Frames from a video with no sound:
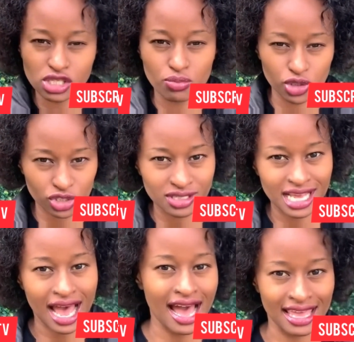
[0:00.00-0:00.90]
emotions are
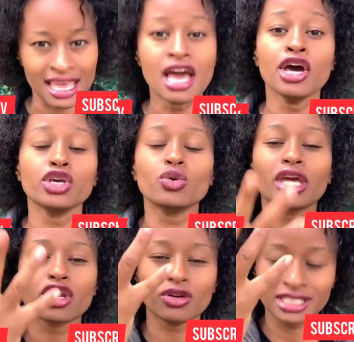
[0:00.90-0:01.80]
high, you
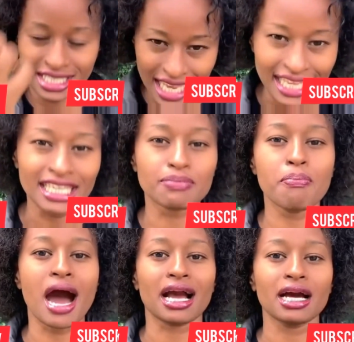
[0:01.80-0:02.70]
cannot take it
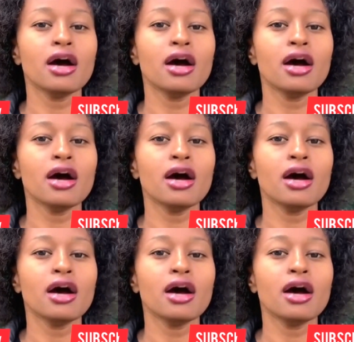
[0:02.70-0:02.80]
back